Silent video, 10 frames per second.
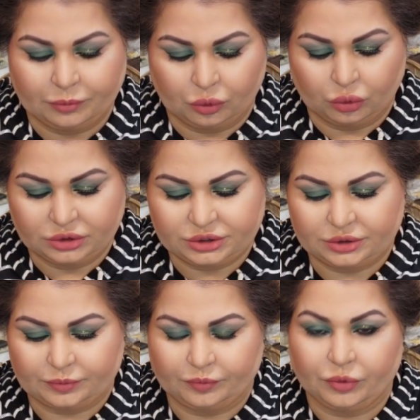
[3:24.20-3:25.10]

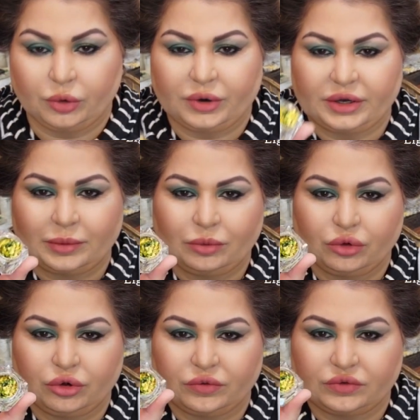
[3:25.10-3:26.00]
bolt. Look at the
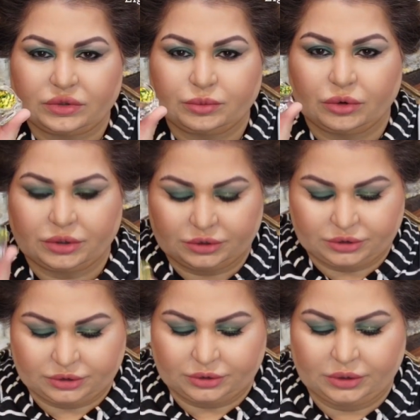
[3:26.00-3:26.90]
beauty of this
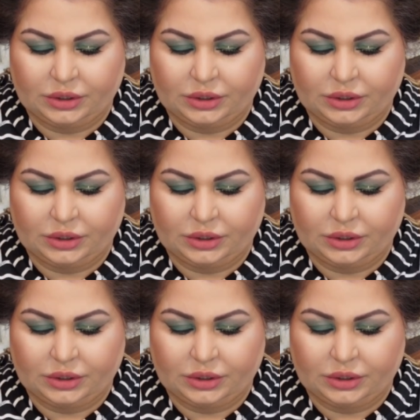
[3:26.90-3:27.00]
product.